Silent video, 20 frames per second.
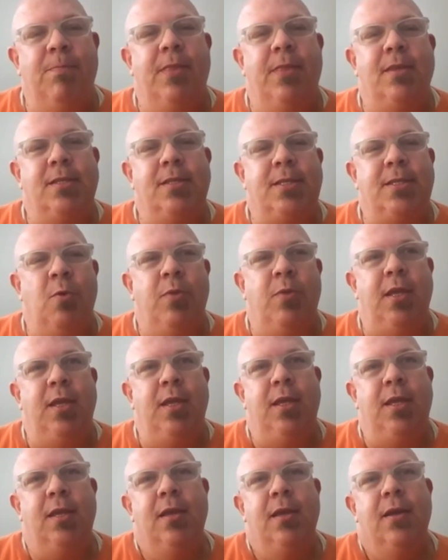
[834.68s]
so
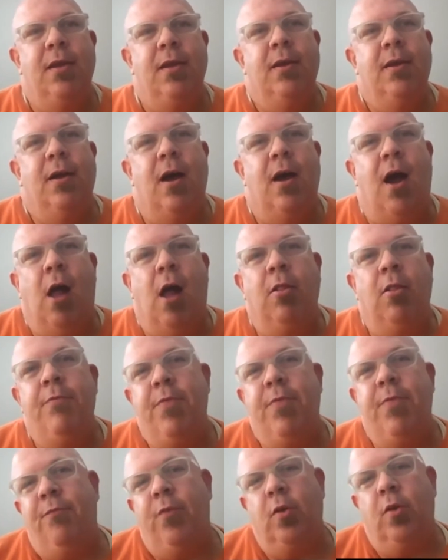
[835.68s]
all of
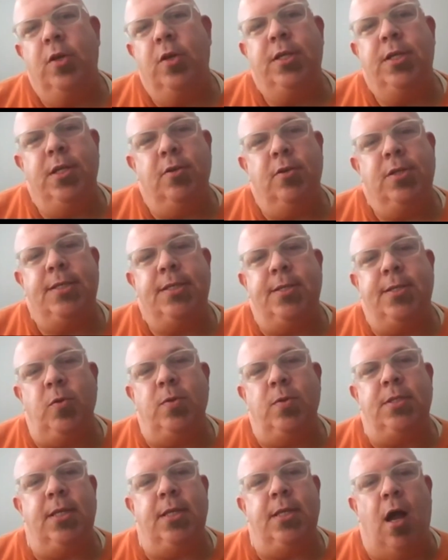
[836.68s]
the first year
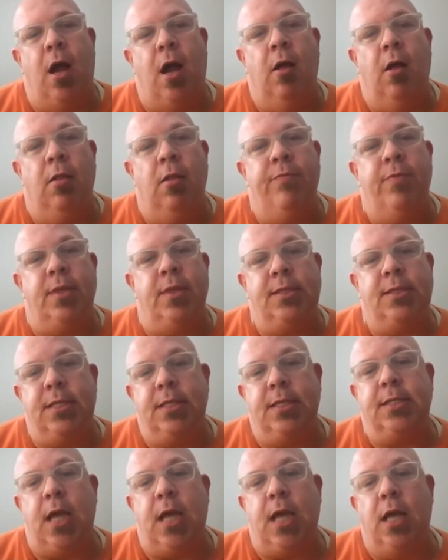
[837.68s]
students in all of the
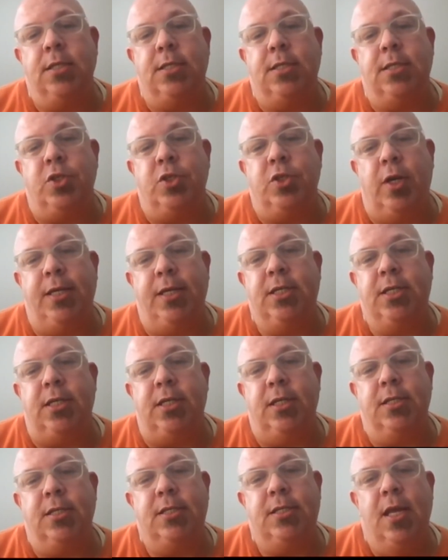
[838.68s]
6
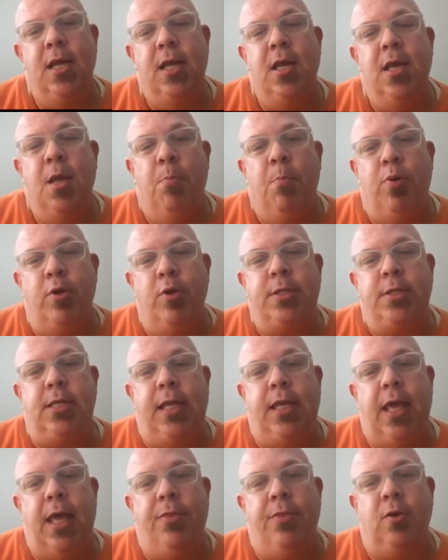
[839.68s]
concentrations put
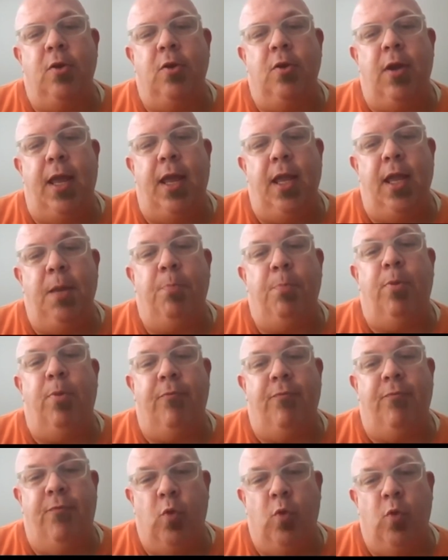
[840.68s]
together a
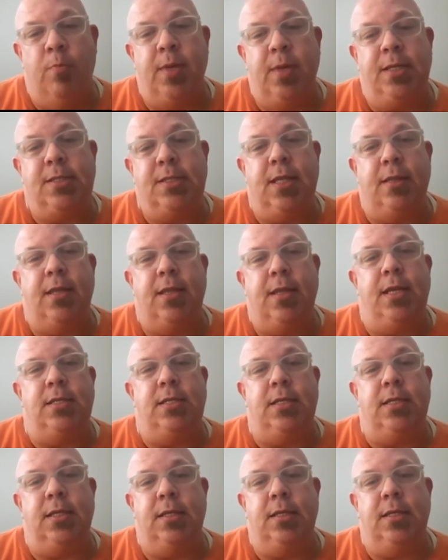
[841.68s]
performance that they
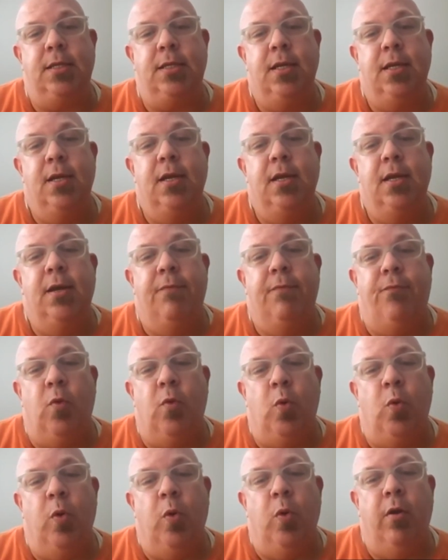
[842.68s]
did
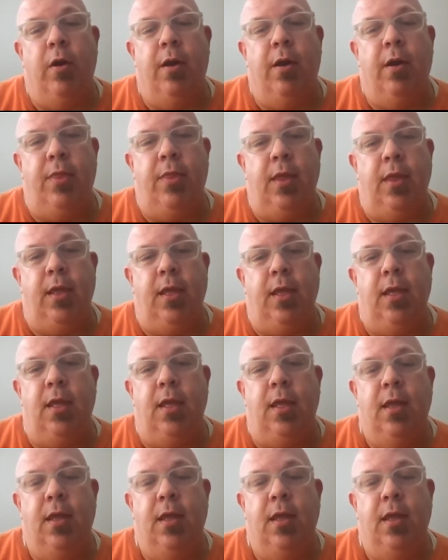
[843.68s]
for the